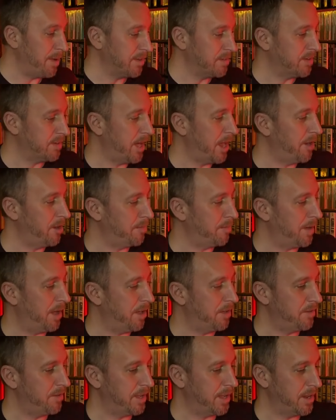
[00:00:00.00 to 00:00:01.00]
excited
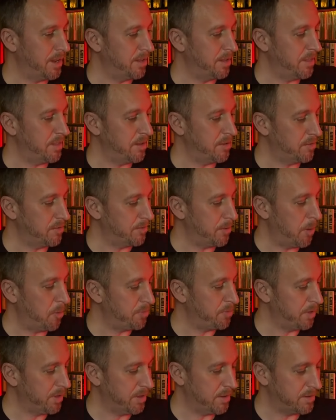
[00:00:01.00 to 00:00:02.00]
about digging into these films
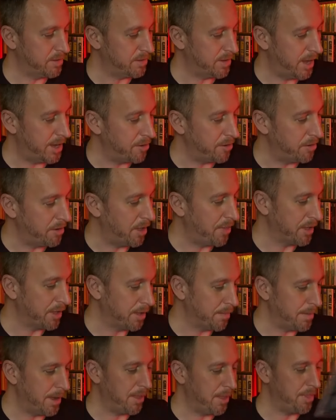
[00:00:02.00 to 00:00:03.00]
because I know nothing
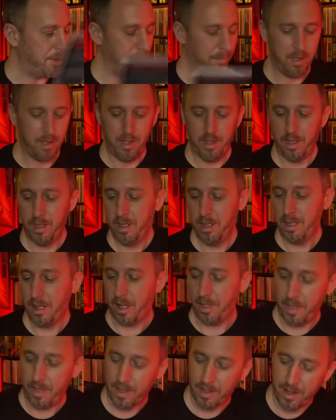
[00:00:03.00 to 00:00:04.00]
about them.
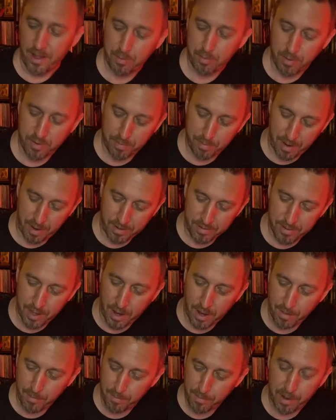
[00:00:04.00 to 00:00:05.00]
I think that's what's been
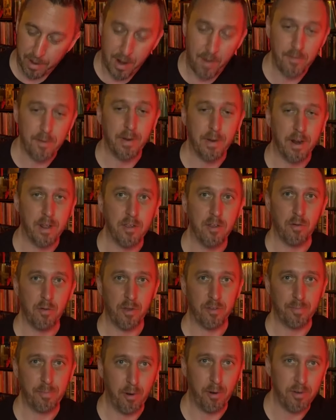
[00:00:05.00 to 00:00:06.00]
exciting about everybody who
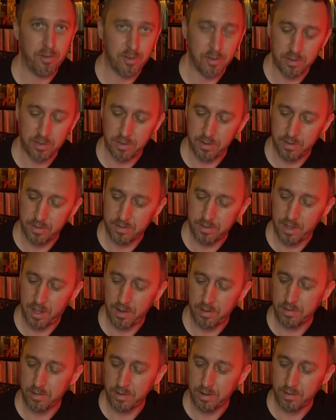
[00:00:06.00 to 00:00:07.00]
has purchased this set,
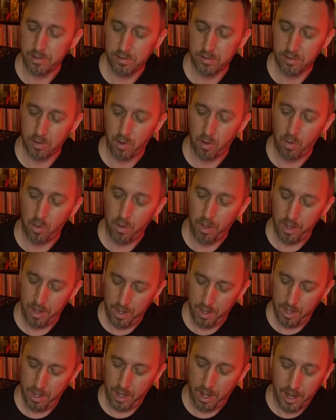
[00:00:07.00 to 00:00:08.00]
is that it's so
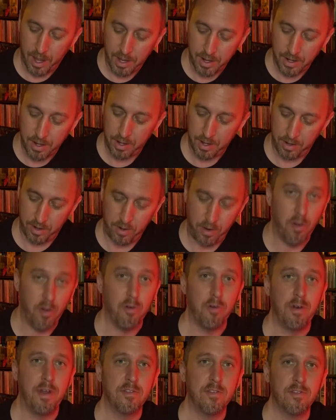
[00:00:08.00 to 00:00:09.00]

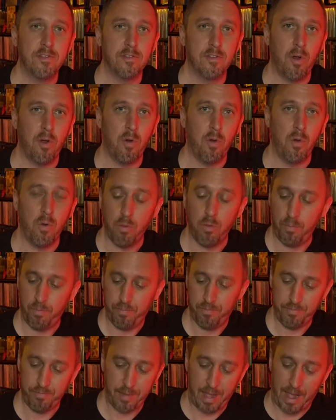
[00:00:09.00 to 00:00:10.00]
unknown. It's so
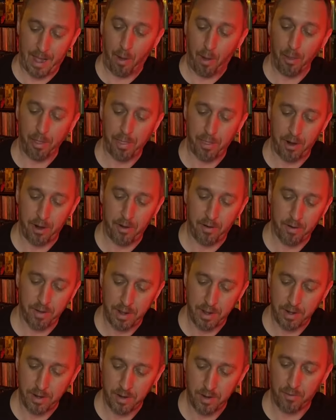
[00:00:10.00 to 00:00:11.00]
out there
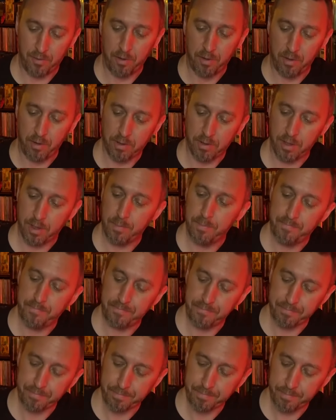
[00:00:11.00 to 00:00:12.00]
and different looking.
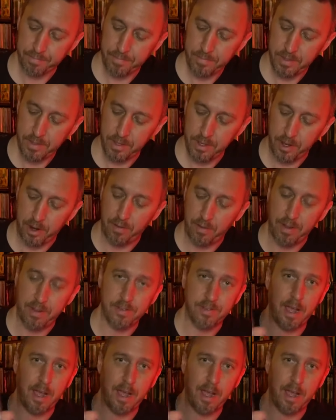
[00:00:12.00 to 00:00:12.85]
Here is